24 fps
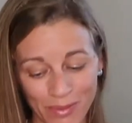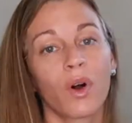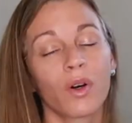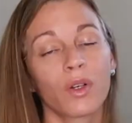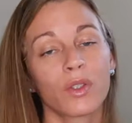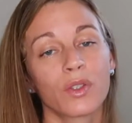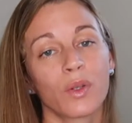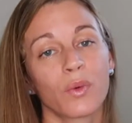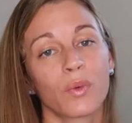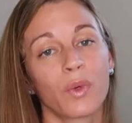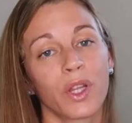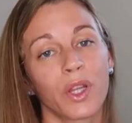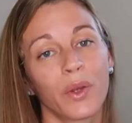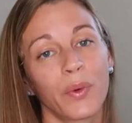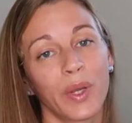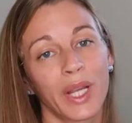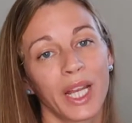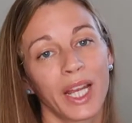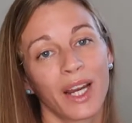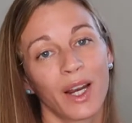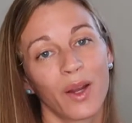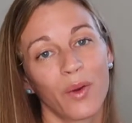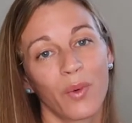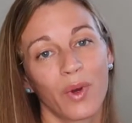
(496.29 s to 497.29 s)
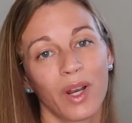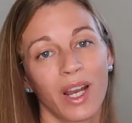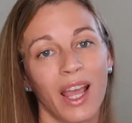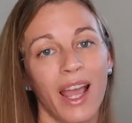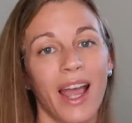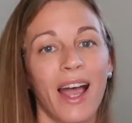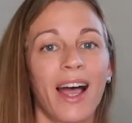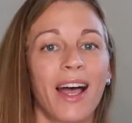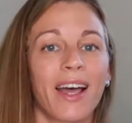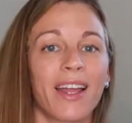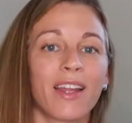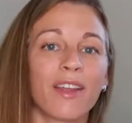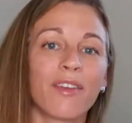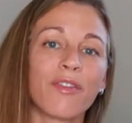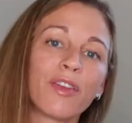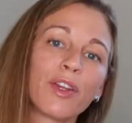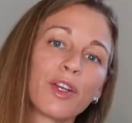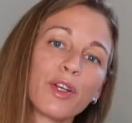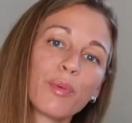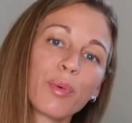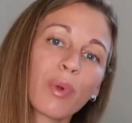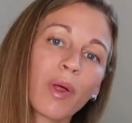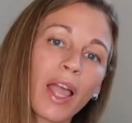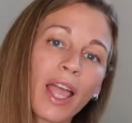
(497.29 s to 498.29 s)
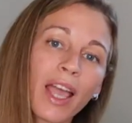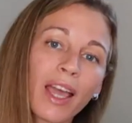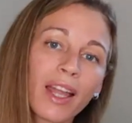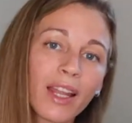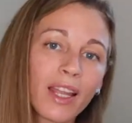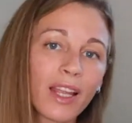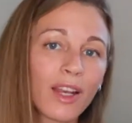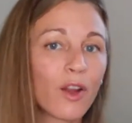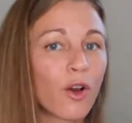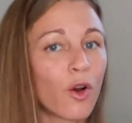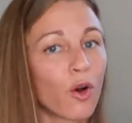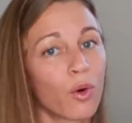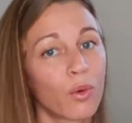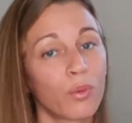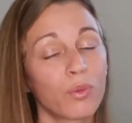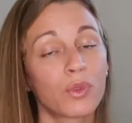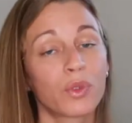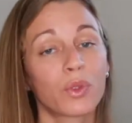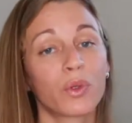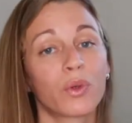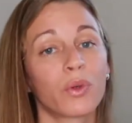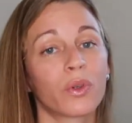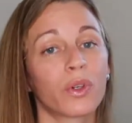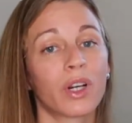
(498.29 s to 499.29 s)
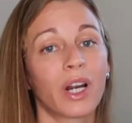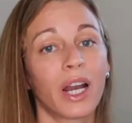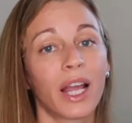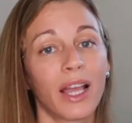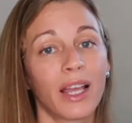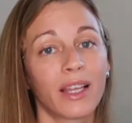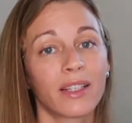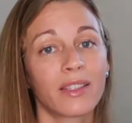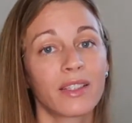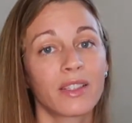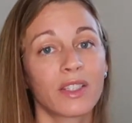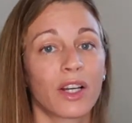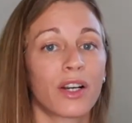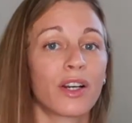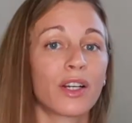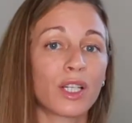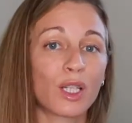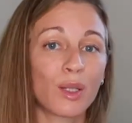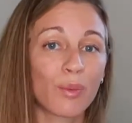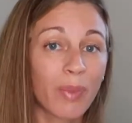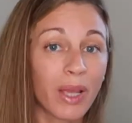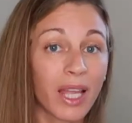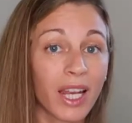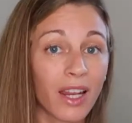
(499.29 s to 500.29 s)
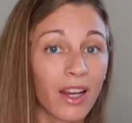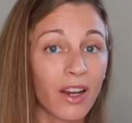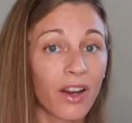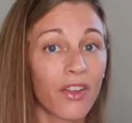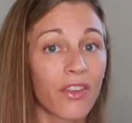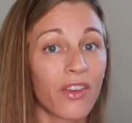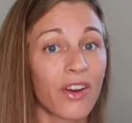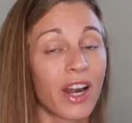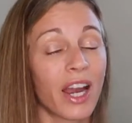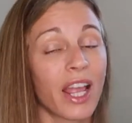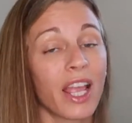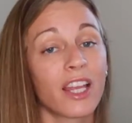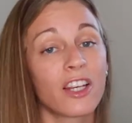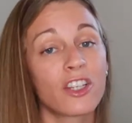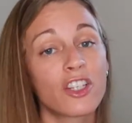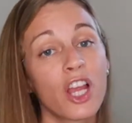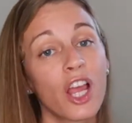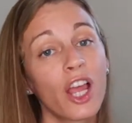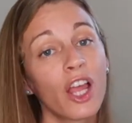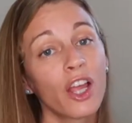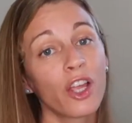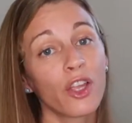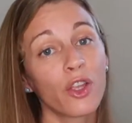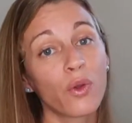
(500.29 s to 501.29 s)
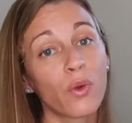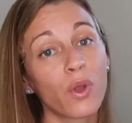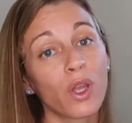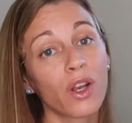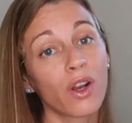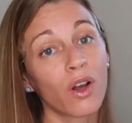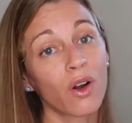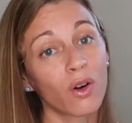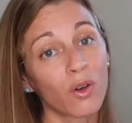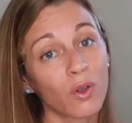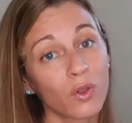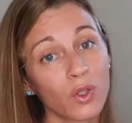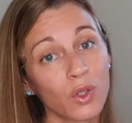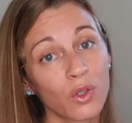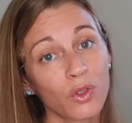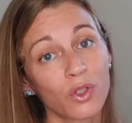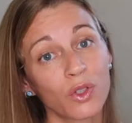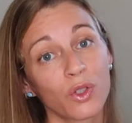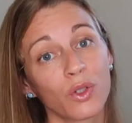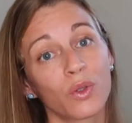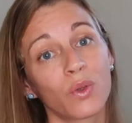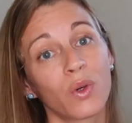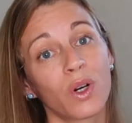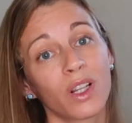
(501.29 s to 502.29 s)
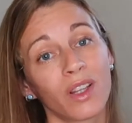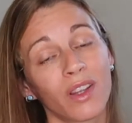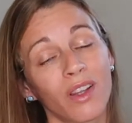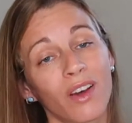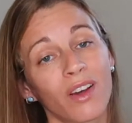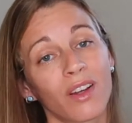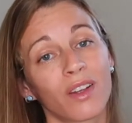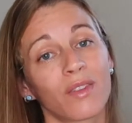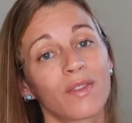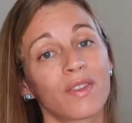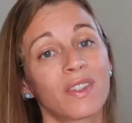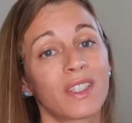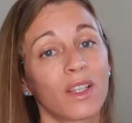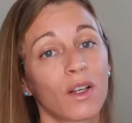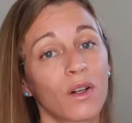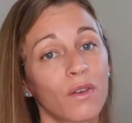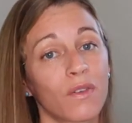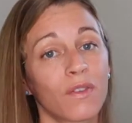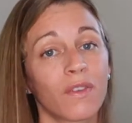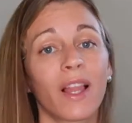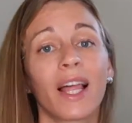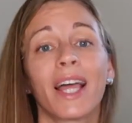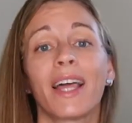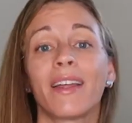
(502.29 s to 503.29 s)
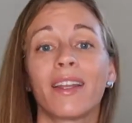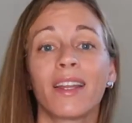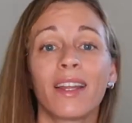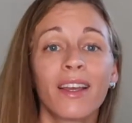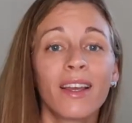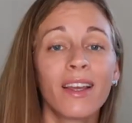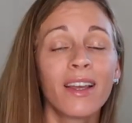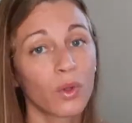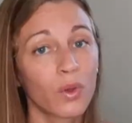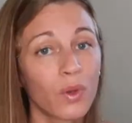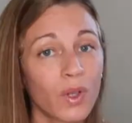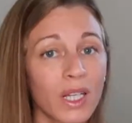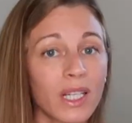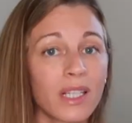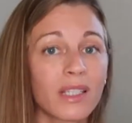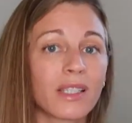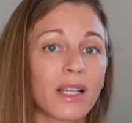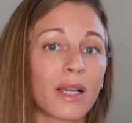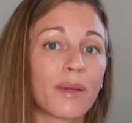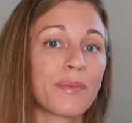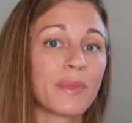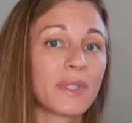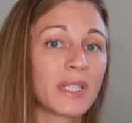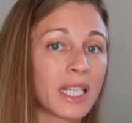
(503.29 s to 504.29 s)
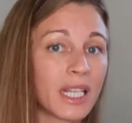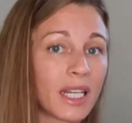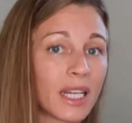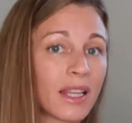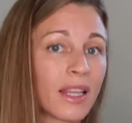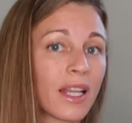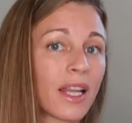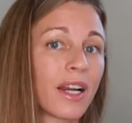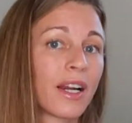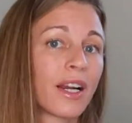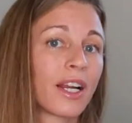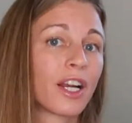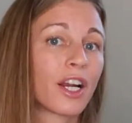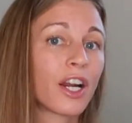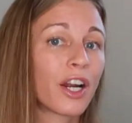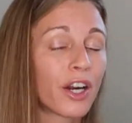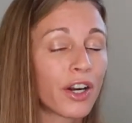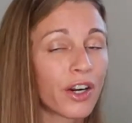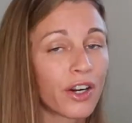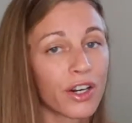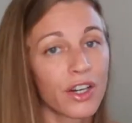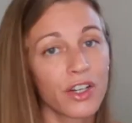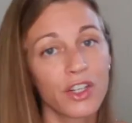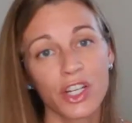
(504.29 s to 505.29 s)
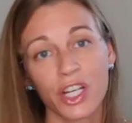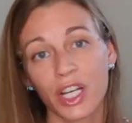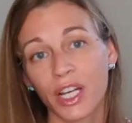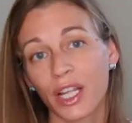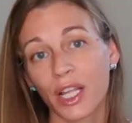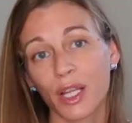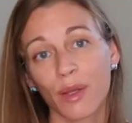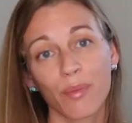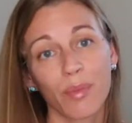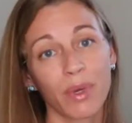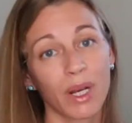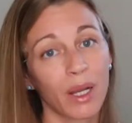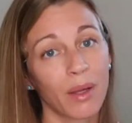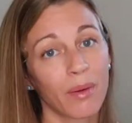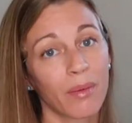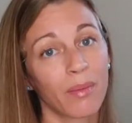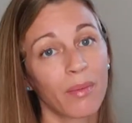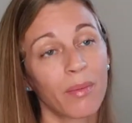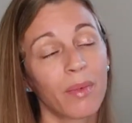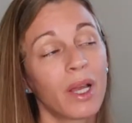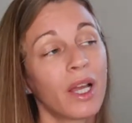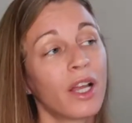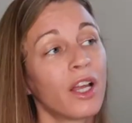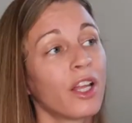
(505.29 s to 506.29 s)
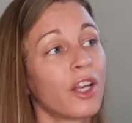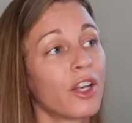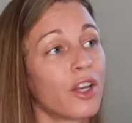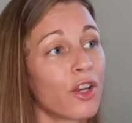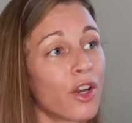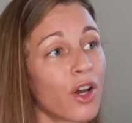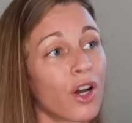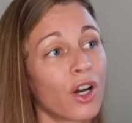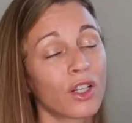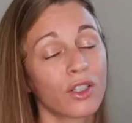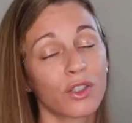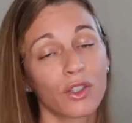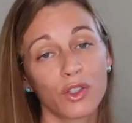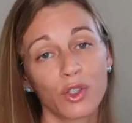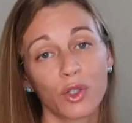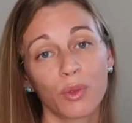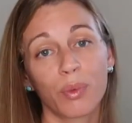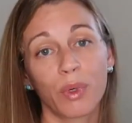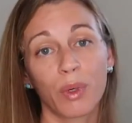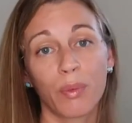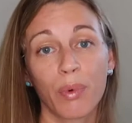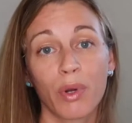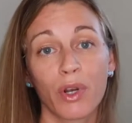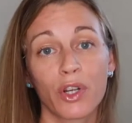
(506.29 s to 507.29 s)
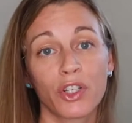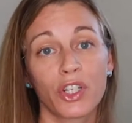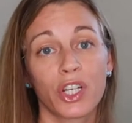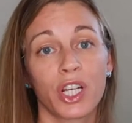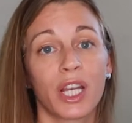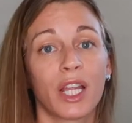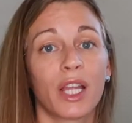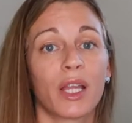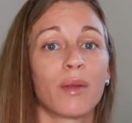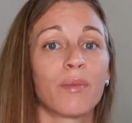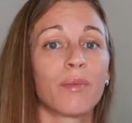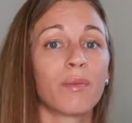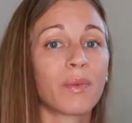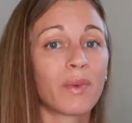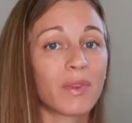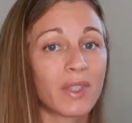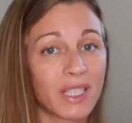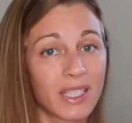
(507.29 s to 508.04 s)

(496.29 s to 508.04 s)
Also, really quick here, I want to add, if you're planning homeschool or Head Start, depending on their age, you can also do a lot of self-led. Lucas, I'm sitting there encouraging him, but I'm not super pushing him.